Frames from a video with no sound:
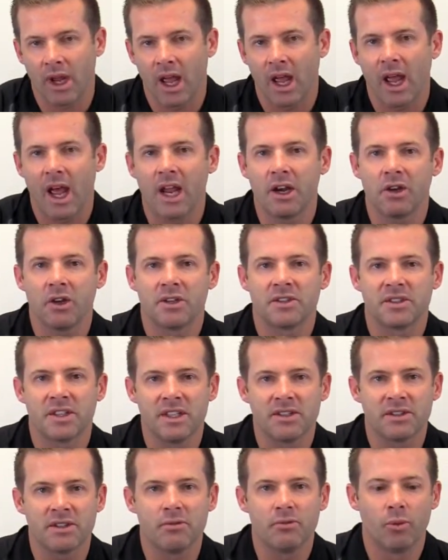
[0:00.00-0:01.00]
Had a good
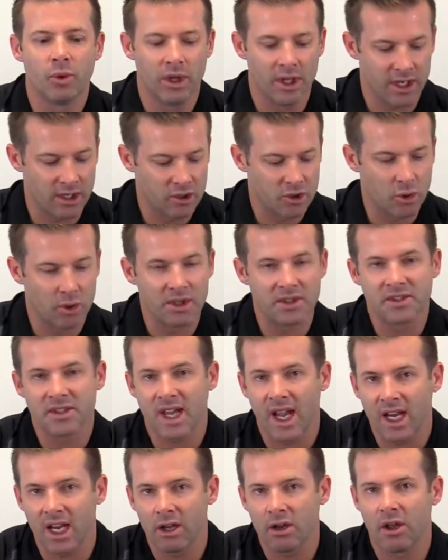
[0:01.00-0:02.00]
season, really enjoyed
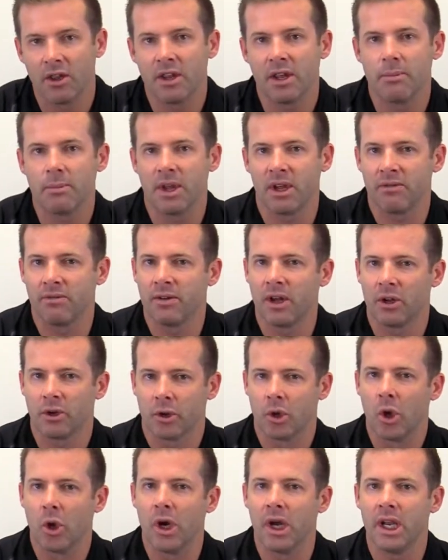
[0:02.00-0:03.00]
skating on them, they
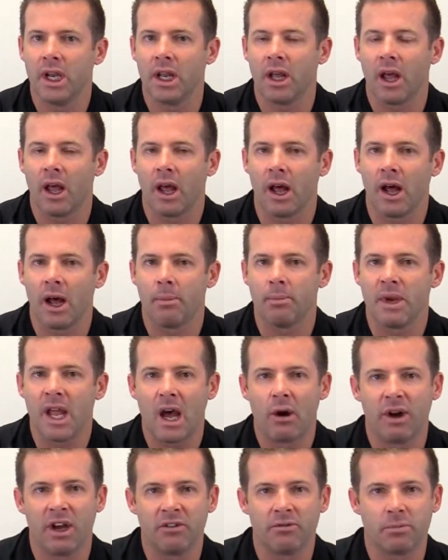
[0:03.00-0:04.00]
felt good.
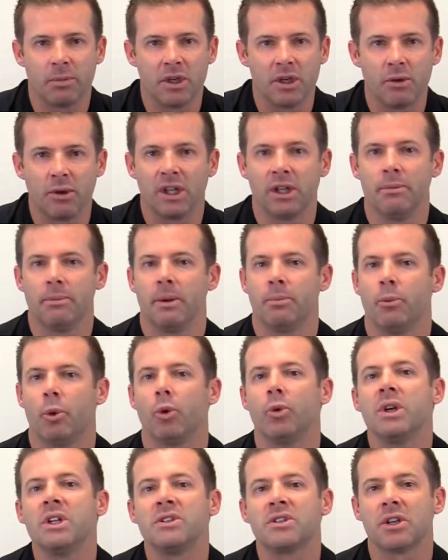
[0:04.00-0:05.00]
Now I've been doing a little bit more
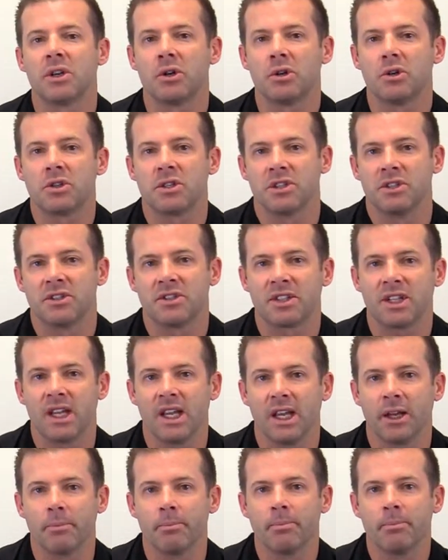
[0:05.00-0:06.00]
research and
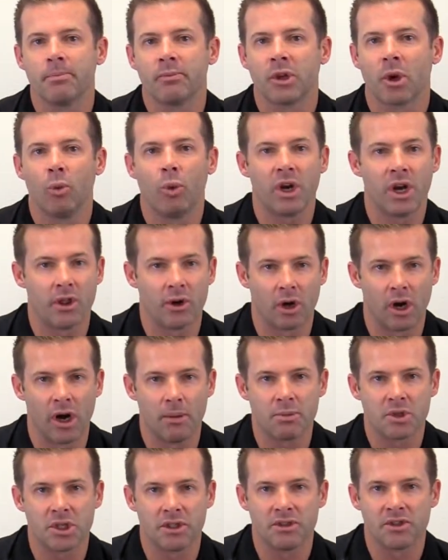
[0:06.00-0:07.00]
seeing what other
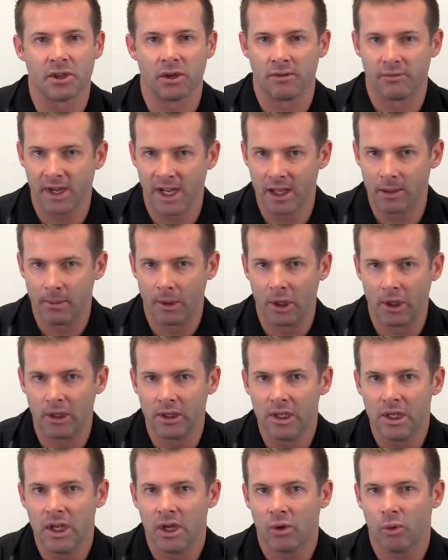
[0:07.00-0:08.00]
options are available,
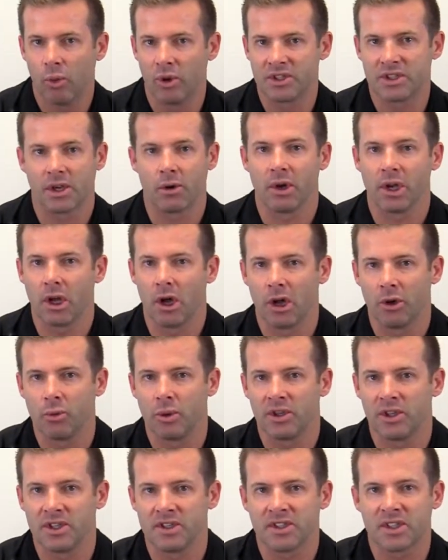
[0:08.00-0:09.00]
what's going on
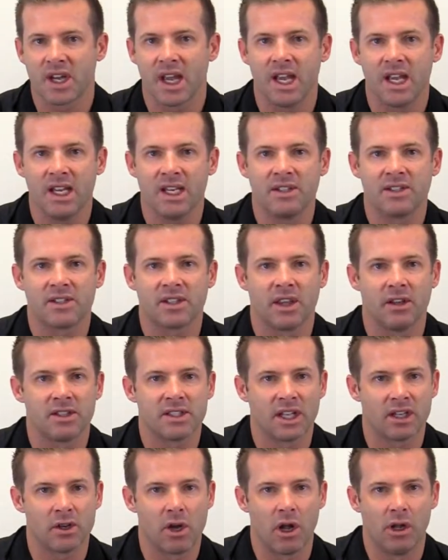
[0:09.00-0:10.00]
with the skates, the
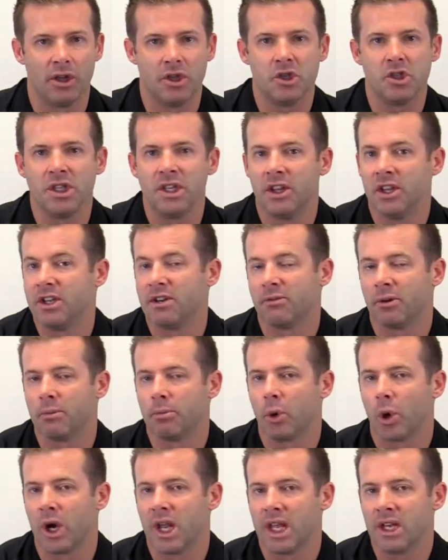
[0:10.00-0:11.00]
technology, the different
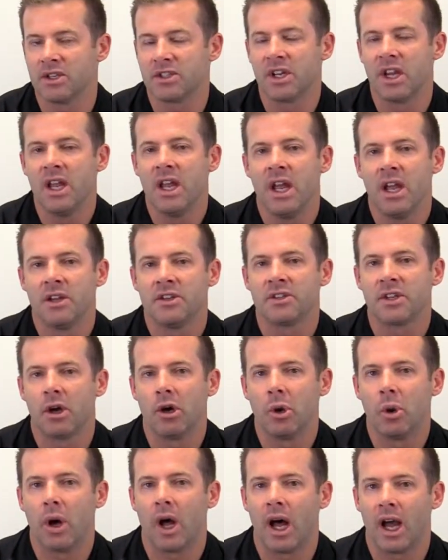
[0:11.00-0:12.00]
brands.
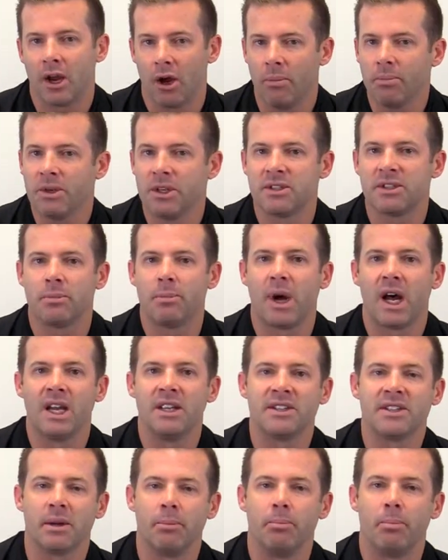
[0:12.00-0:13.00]
So I opted to buy
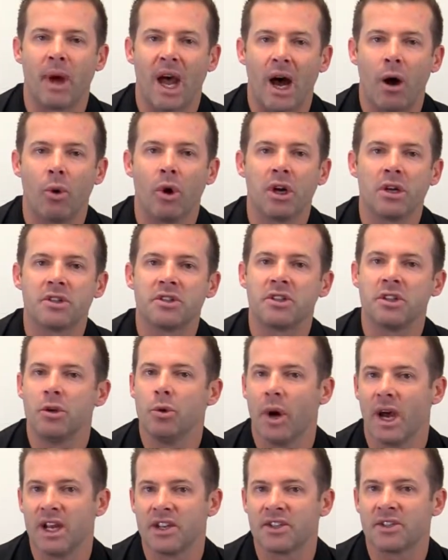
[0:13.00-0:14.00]
some Bauer
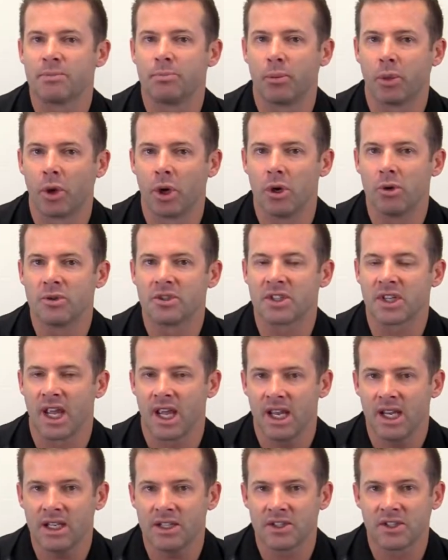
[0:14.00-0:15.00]
2S Pro
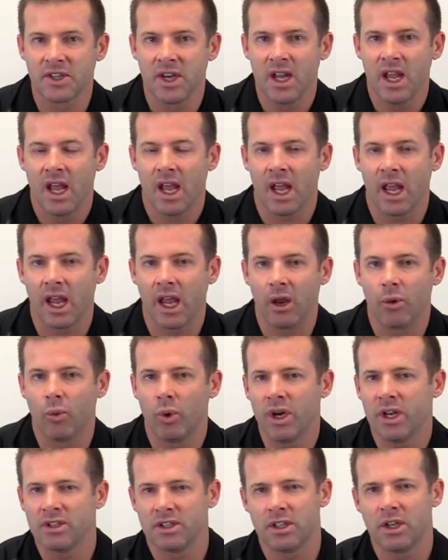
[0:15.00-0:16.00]
skates and
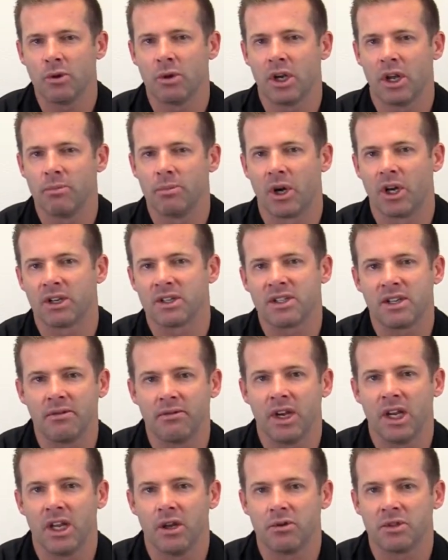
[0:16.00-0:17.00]
wanted to do an unboxing
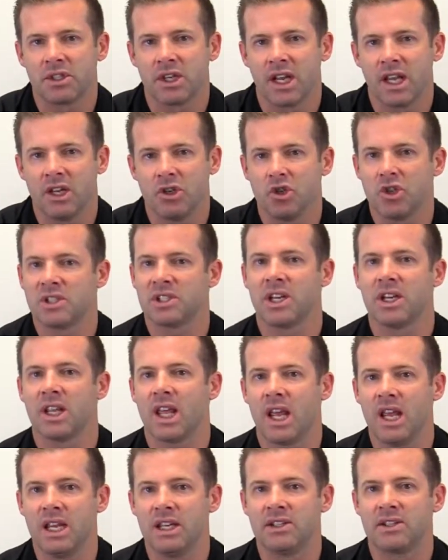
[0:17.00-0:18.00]
video today just in
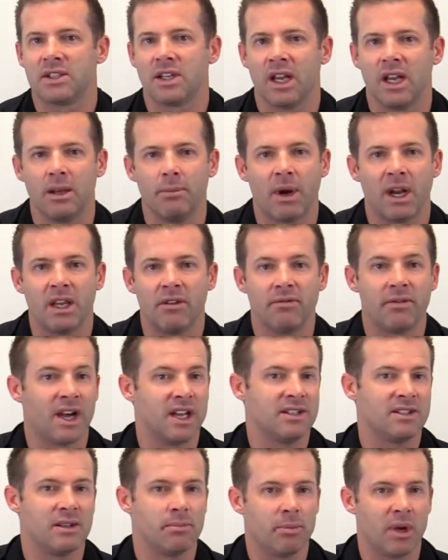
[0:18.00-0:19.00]
case anybody
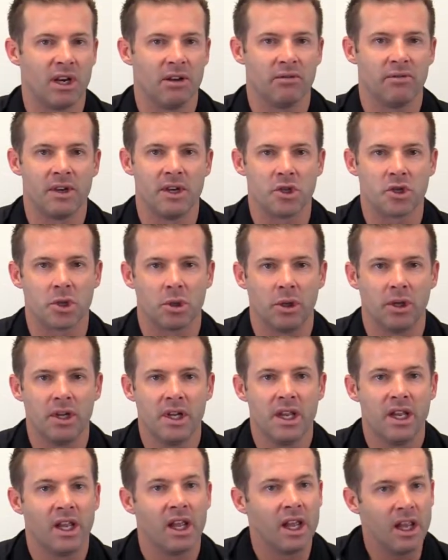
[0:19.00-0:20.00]
finds it beneficial.
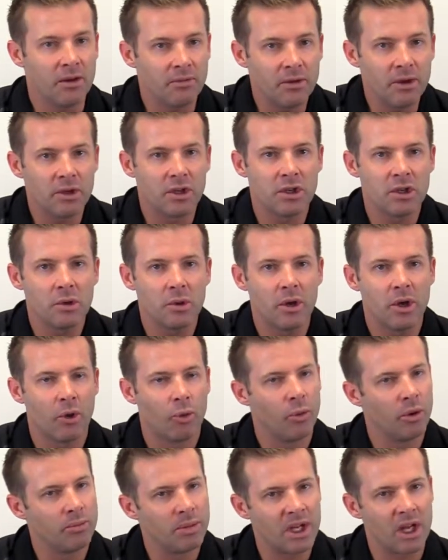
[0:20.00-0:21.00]
If you do,
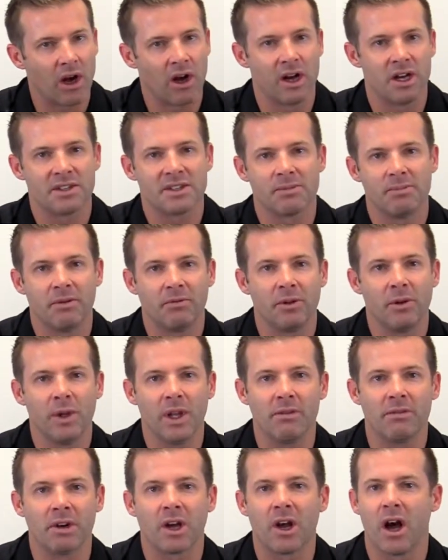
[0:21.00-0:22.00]
would be awesome if you
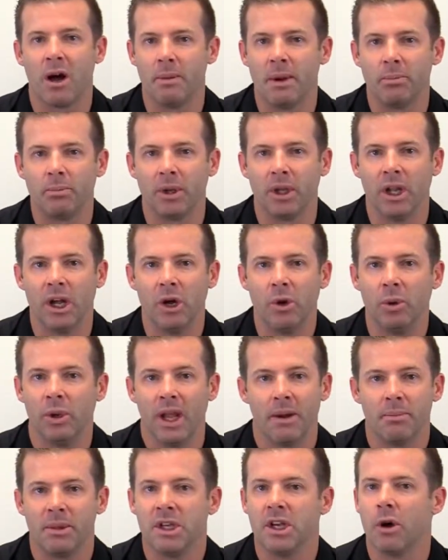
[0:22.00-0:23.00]
leave a comment below.
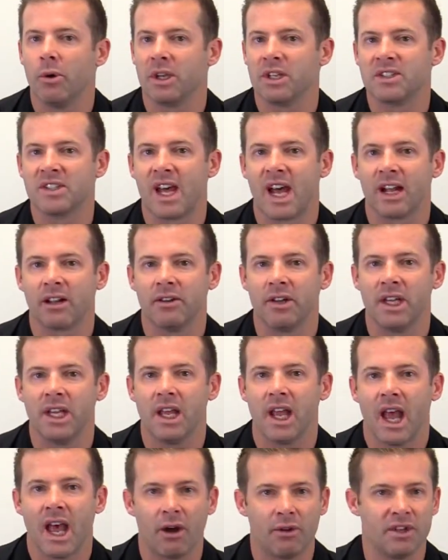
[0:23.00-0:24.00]
Let me know exactly
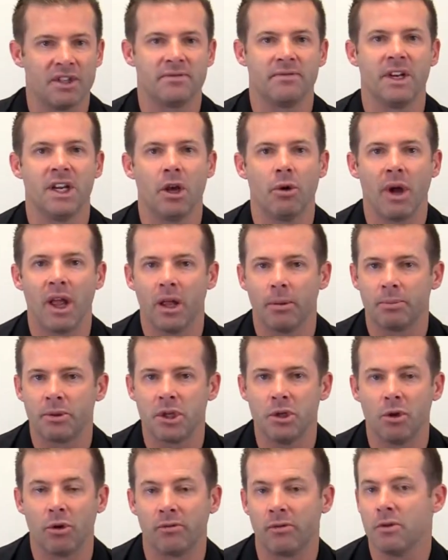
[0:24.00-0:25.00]
how this video helped
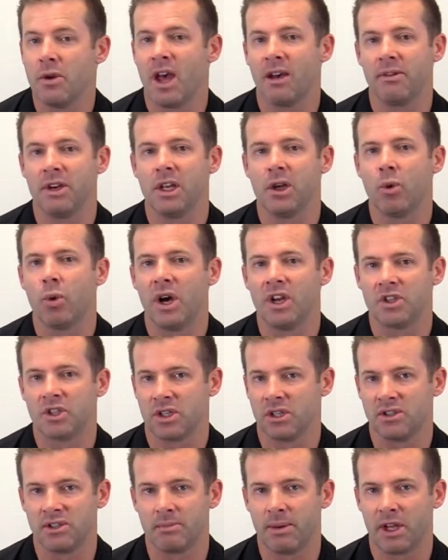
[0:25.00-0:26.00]
you or if you have any
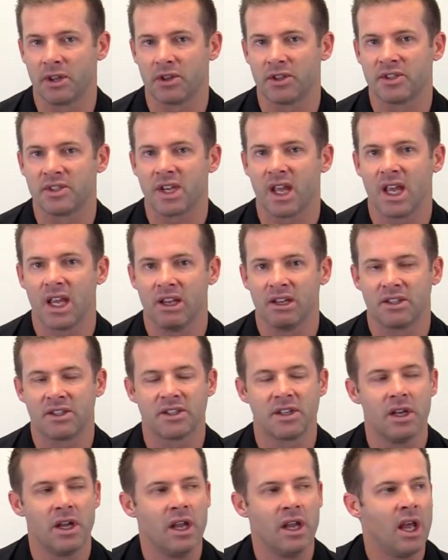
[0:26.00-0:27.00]
questions about the skates.
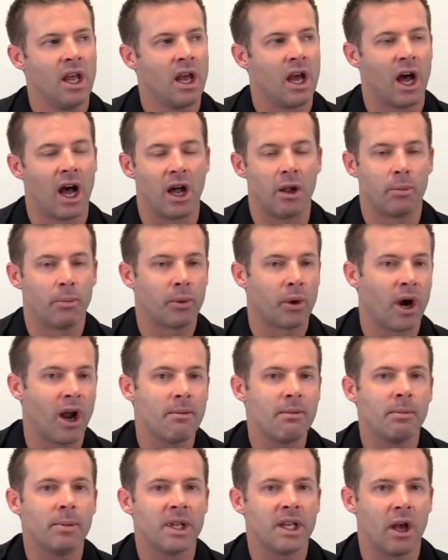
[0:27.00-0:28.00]
I'll
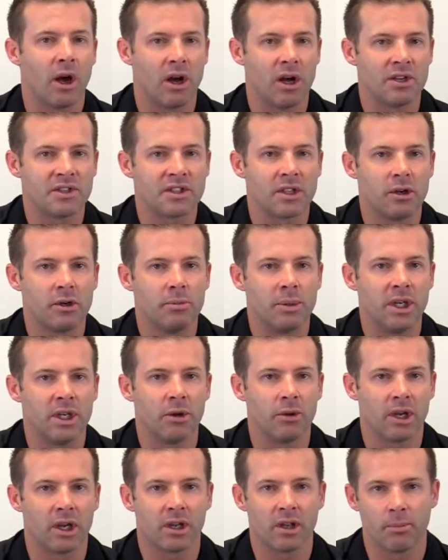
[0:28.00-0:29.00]
probably also be
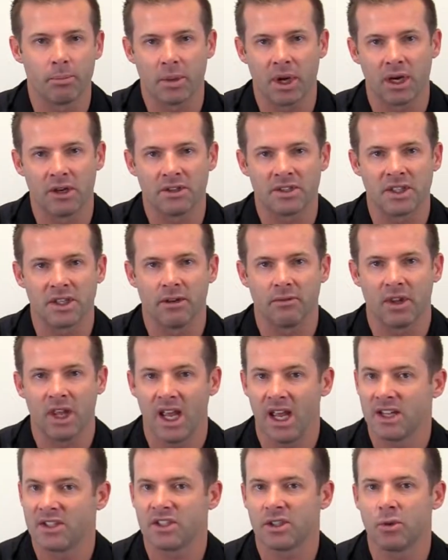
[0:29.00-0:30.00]
doing a comparison of the
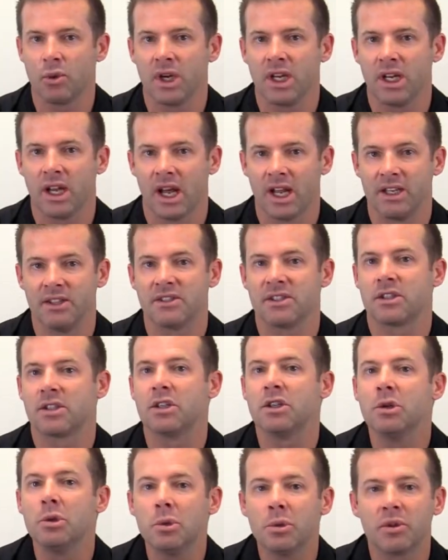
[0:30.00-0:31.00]
S29s
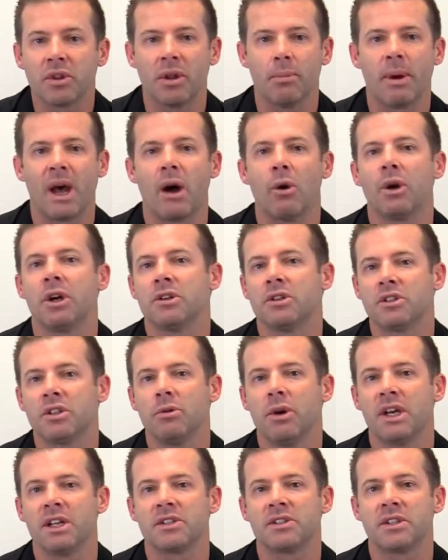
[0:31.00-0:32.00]
to the Bauer
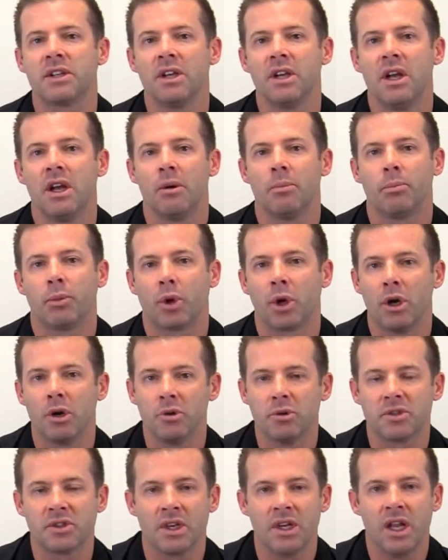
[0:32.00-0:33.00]
2S
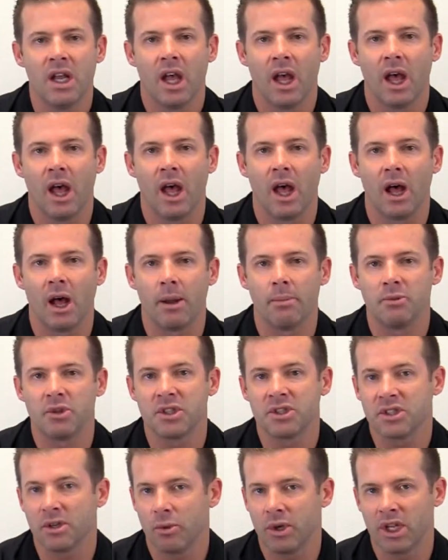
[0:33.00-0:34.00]
Pros,
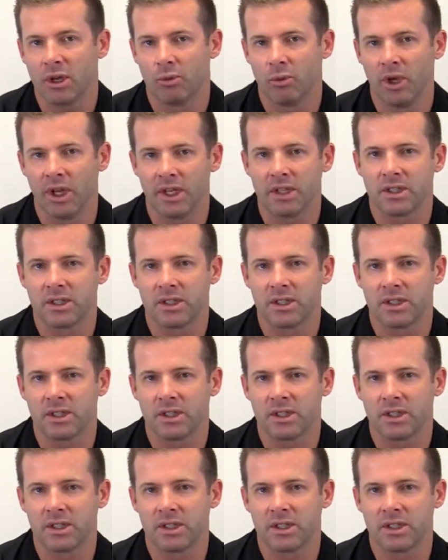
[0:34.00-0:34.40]
just so we can really